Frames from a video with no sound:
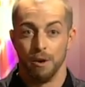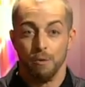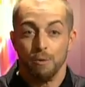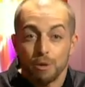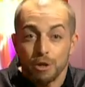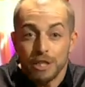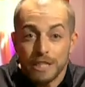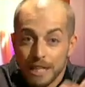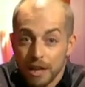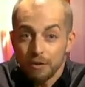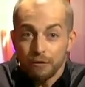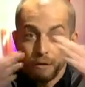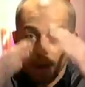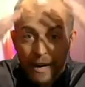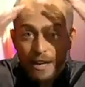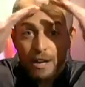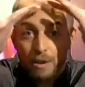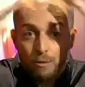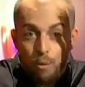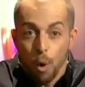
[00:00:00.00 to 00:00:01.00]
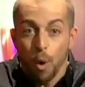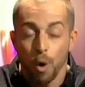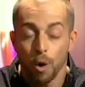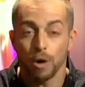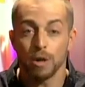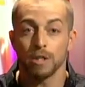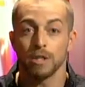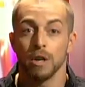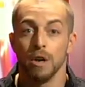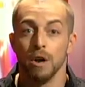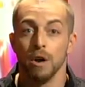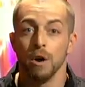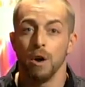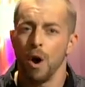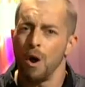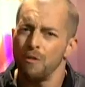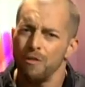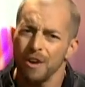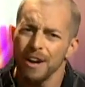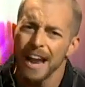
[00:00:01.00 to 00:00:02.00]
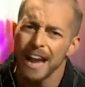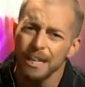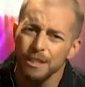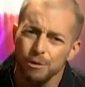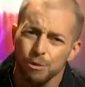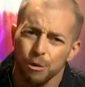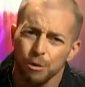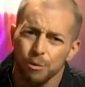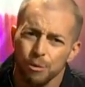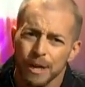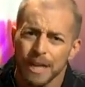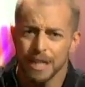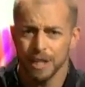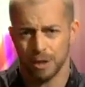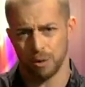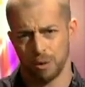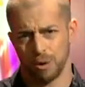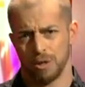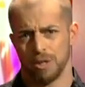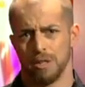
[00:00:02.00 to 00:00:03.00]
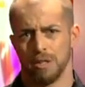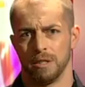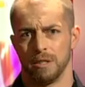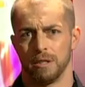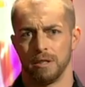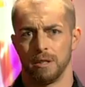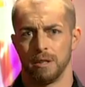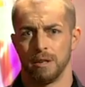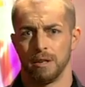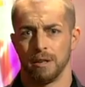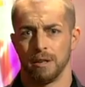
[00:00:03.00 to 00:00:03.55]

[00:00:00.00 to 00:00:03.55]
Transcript: We're still fighting wars over natural resources.